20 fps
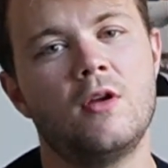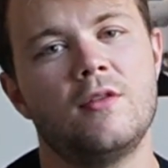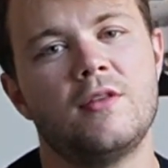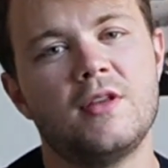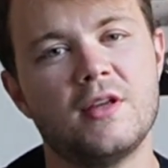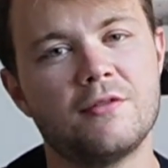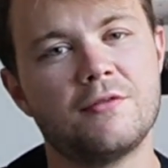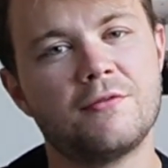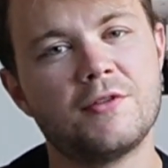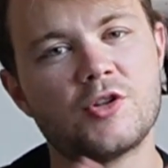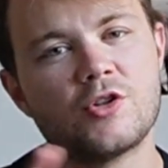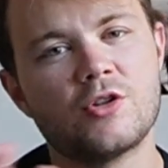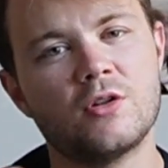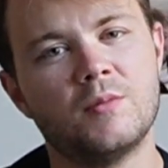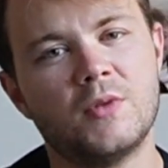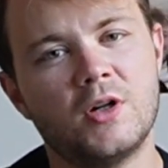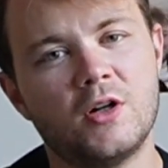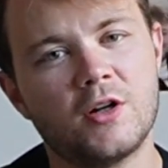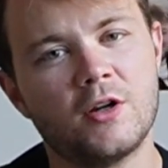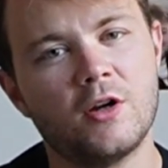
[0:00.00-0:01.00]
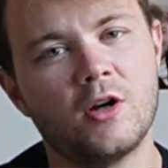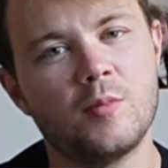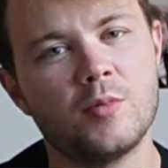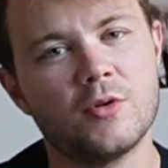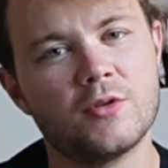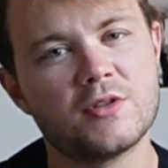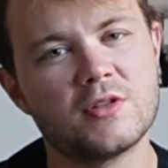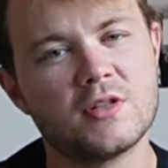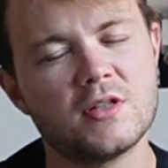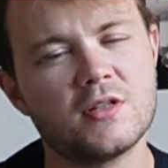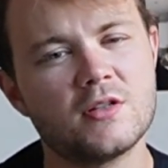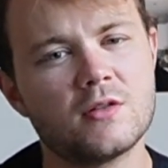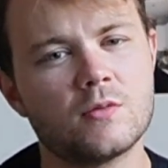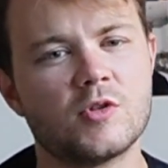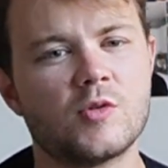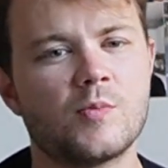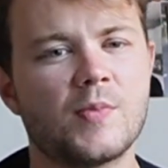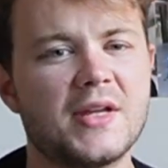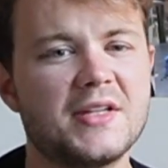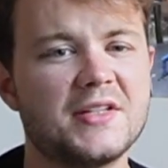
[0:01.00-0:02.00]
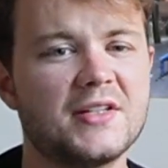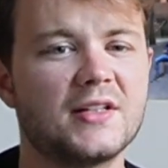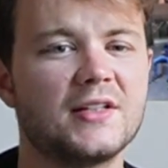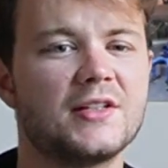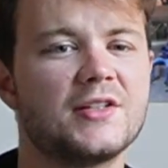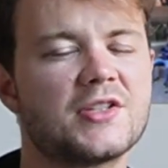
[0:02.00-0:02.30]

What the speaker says: the efficient market hypothesis, which basically